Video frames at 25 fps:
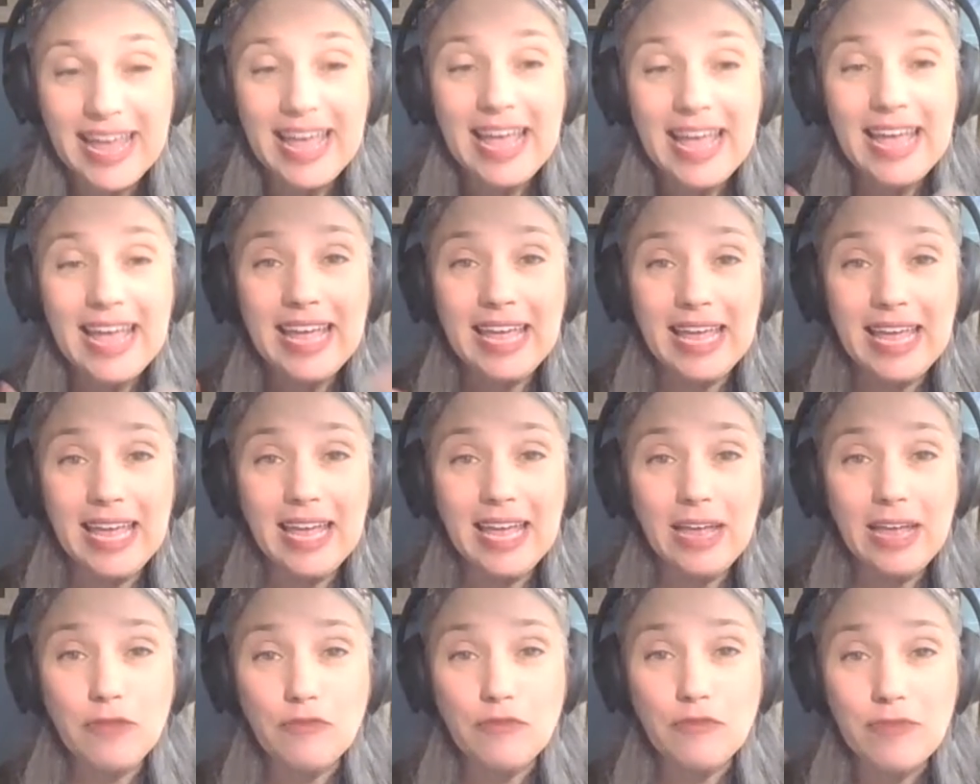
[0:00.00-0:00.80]

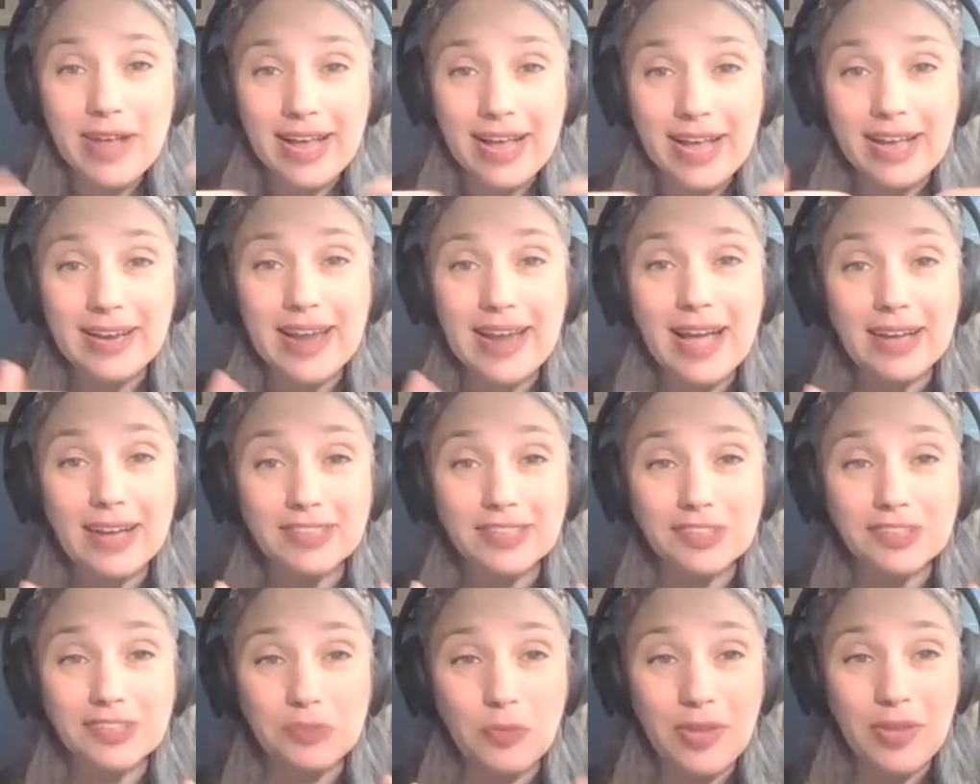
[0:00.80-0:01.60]
he
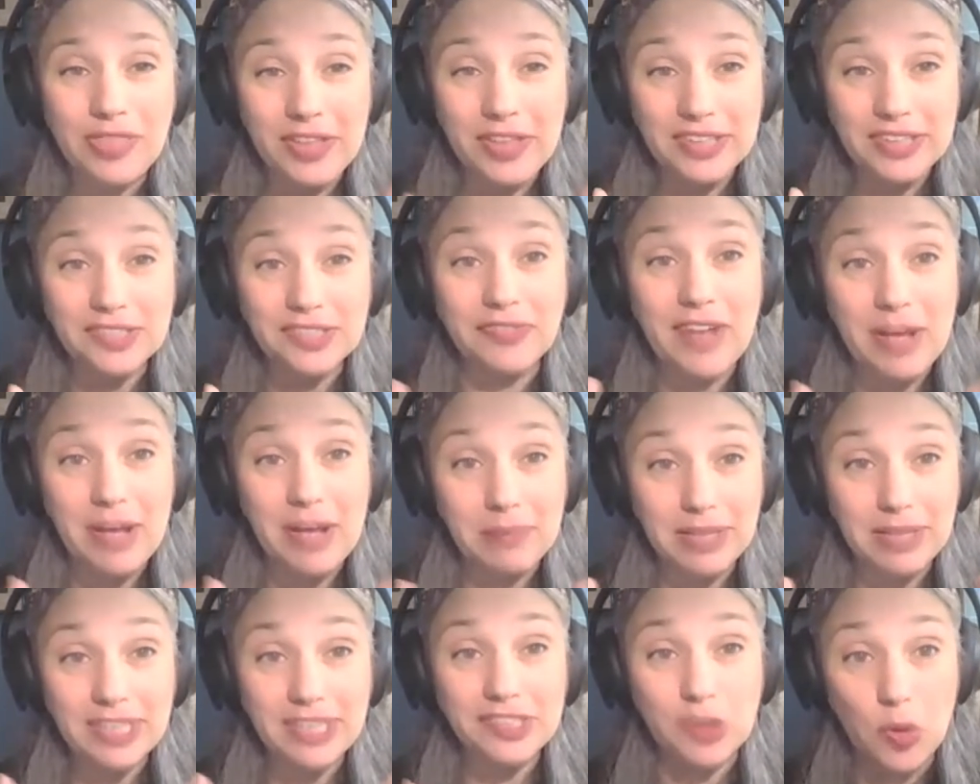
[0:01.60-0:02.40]
reconnects with his
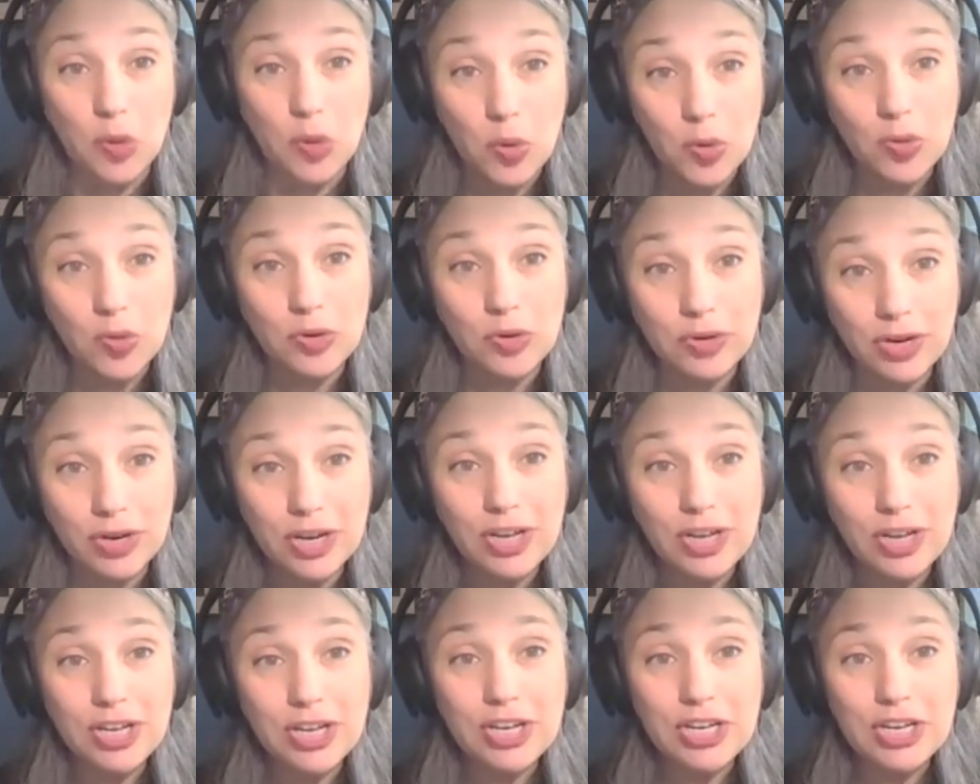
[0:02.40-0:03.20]
family's own
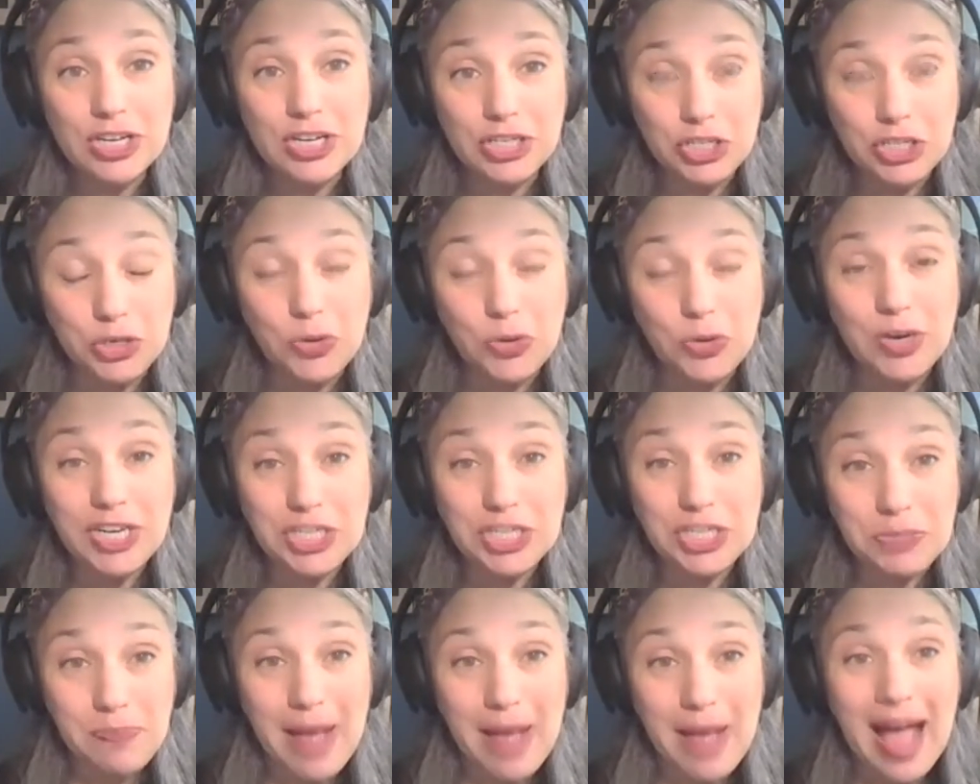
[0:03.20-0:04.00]

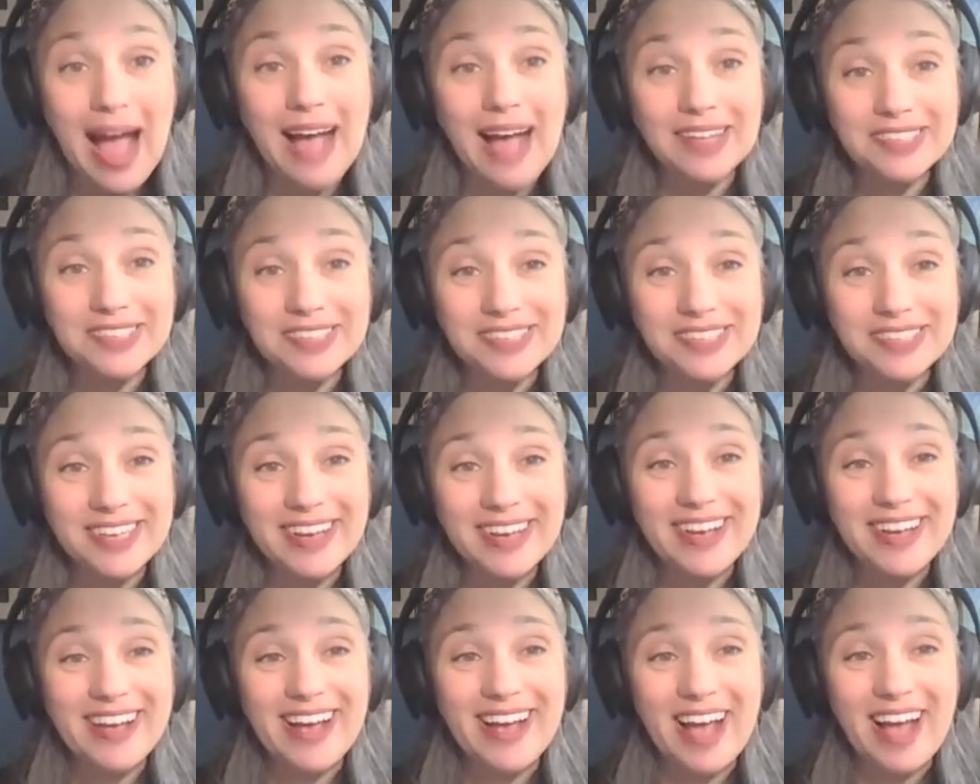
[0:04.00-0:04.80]
Jewish past
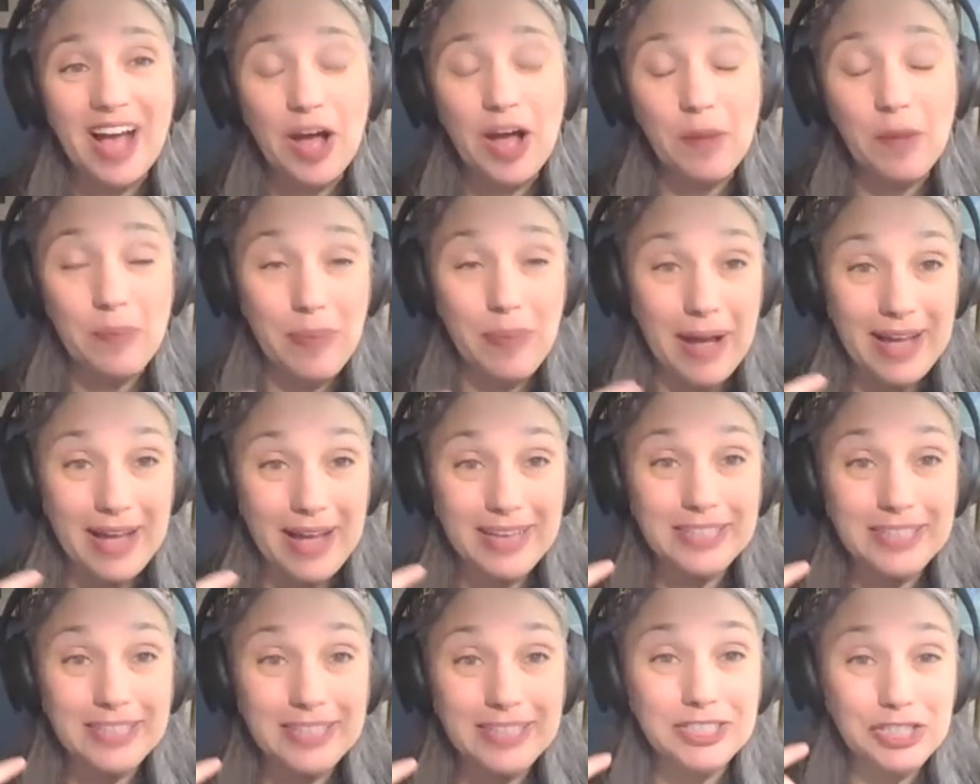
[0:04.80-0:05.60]
mm-hmm.
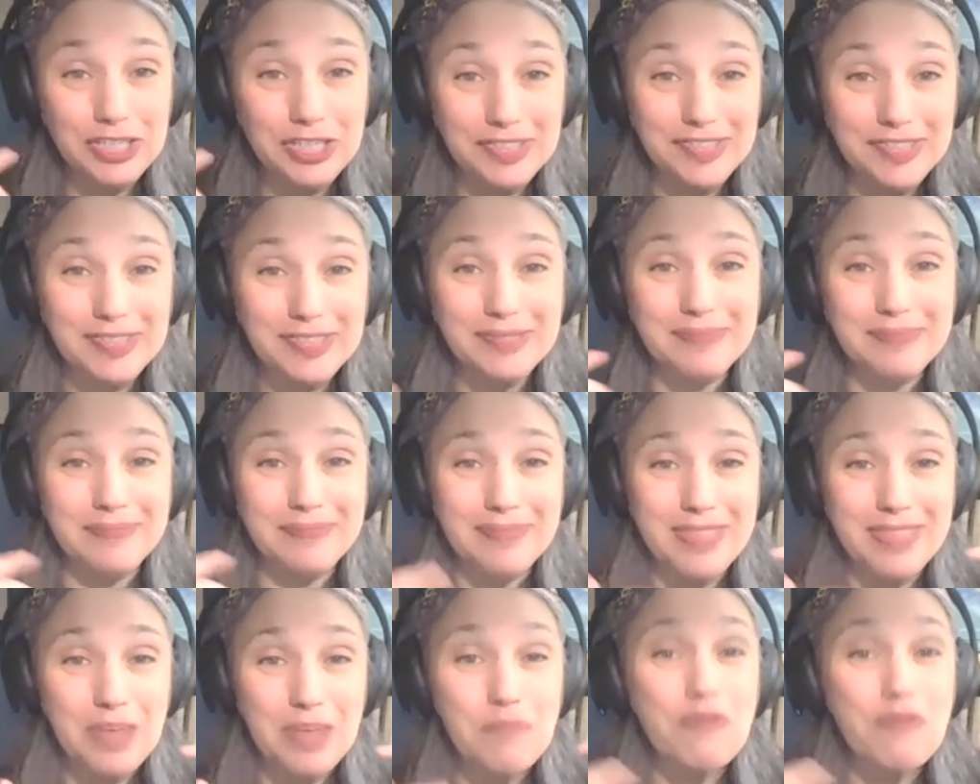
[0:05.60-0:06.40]
by just
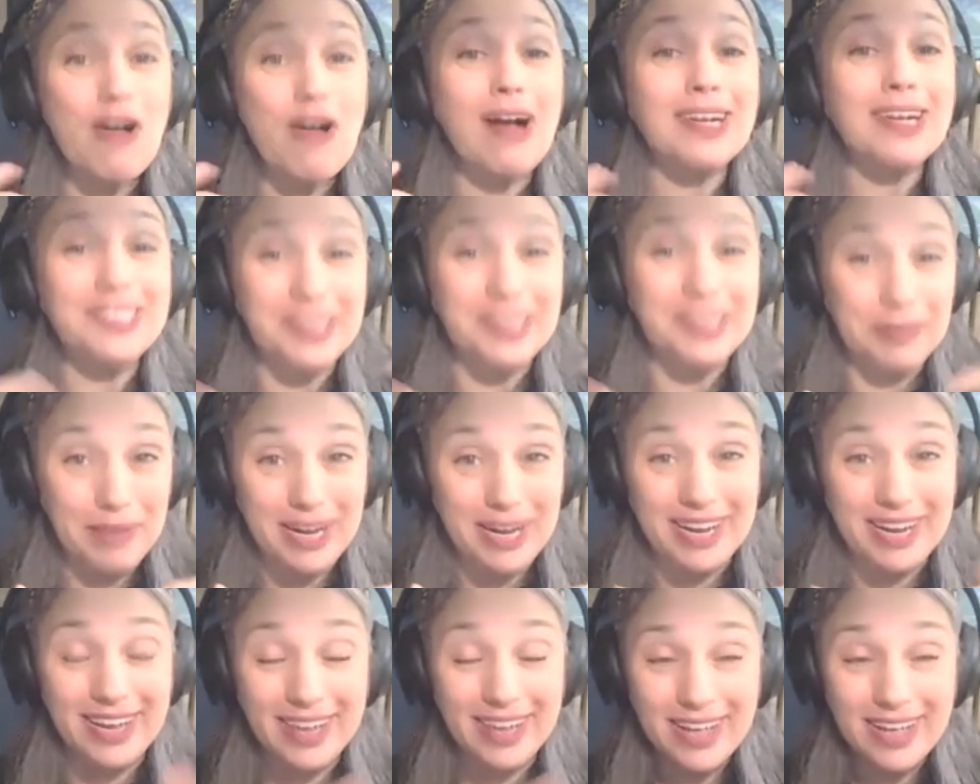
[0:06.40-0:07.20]
the
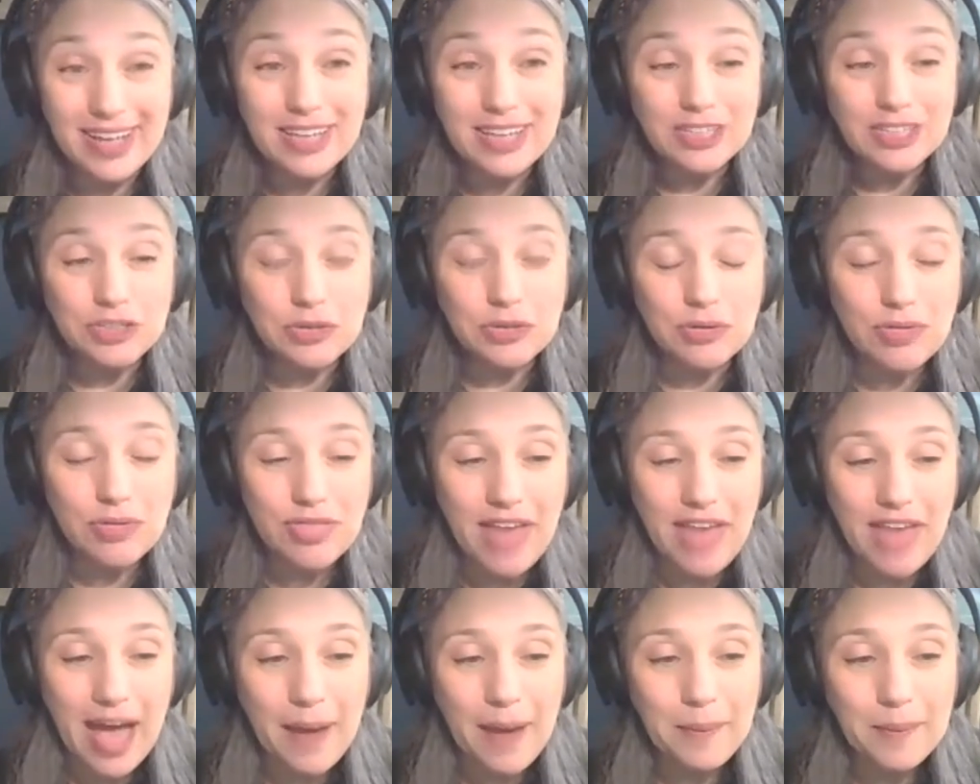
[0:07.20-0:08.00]
proximity to
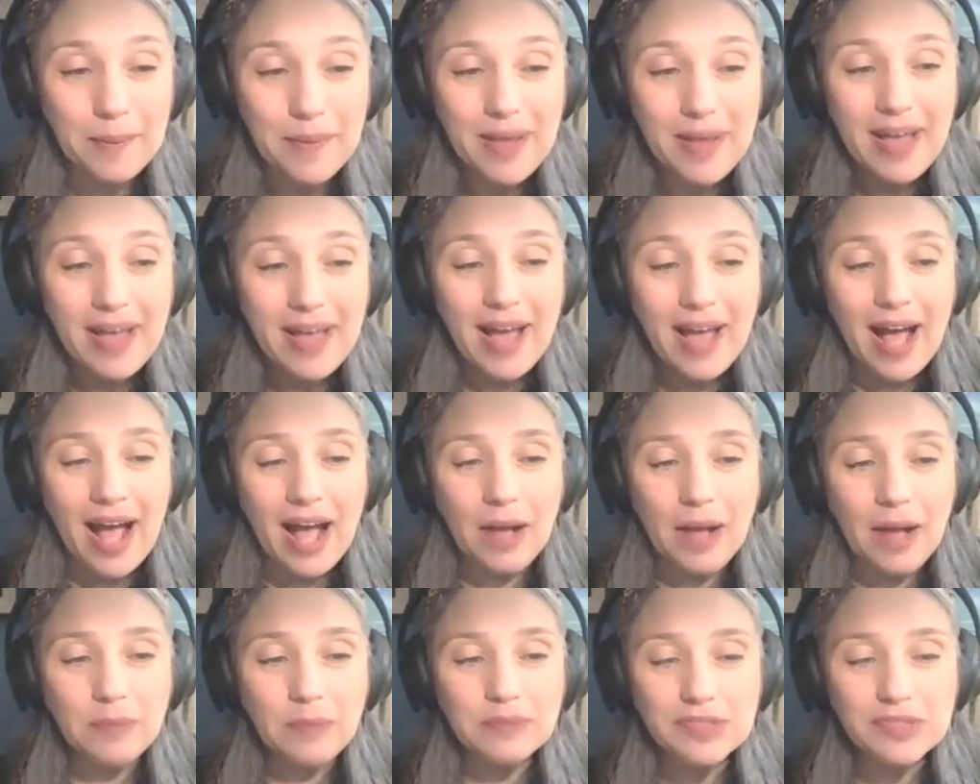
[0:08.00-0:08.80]
them.
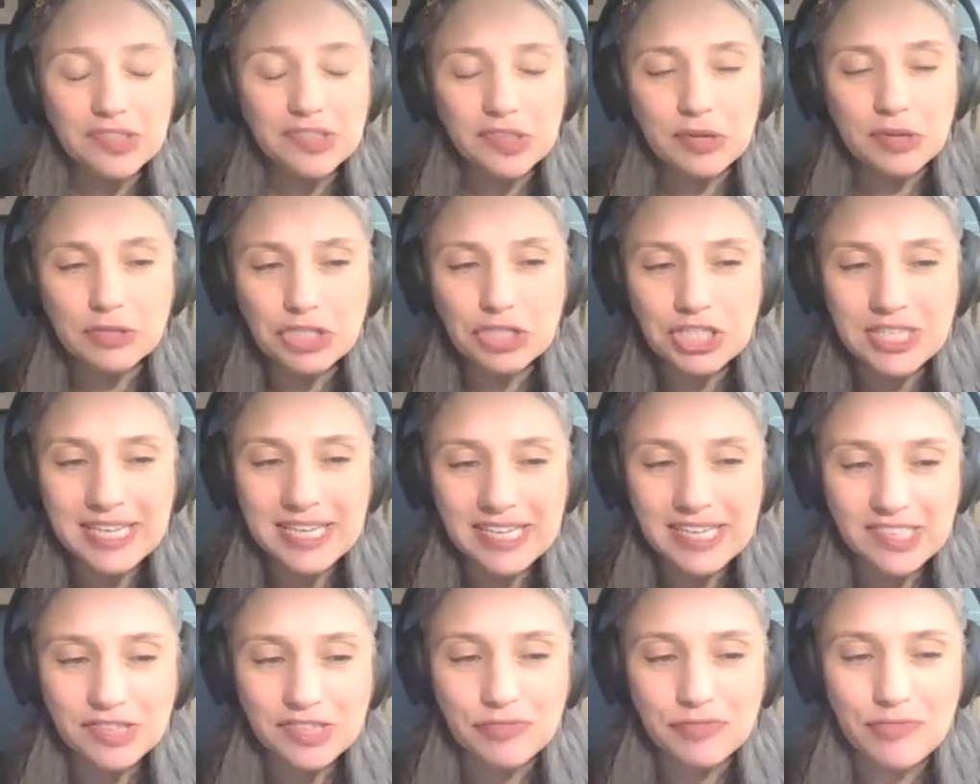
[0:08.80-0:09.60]
Um, so
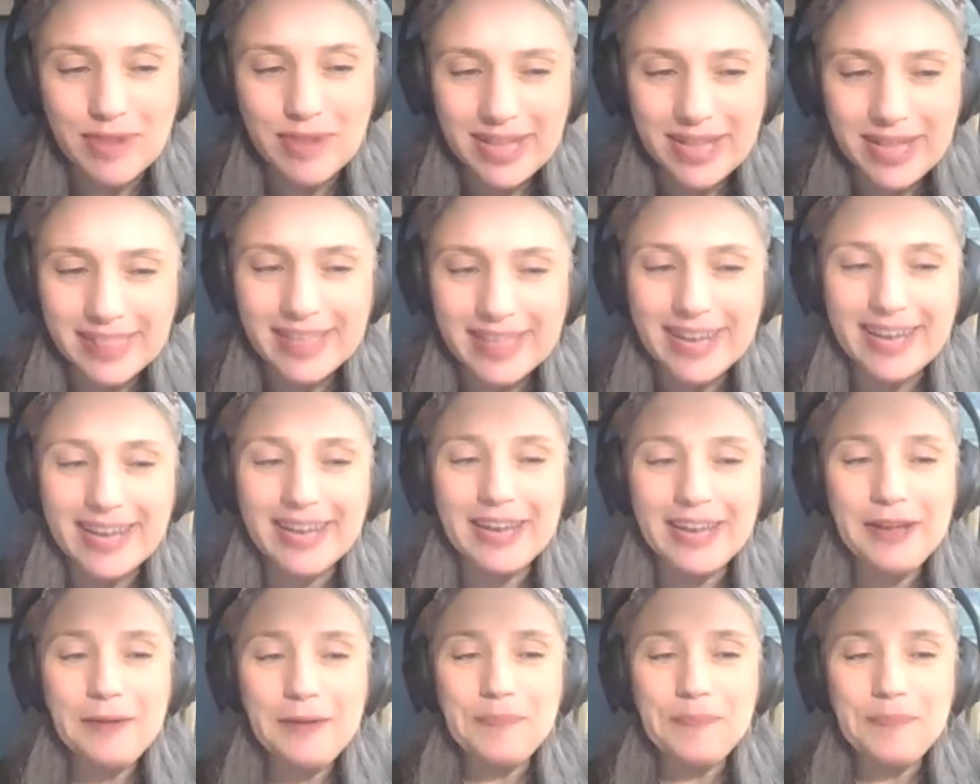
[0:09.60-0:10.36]
she's really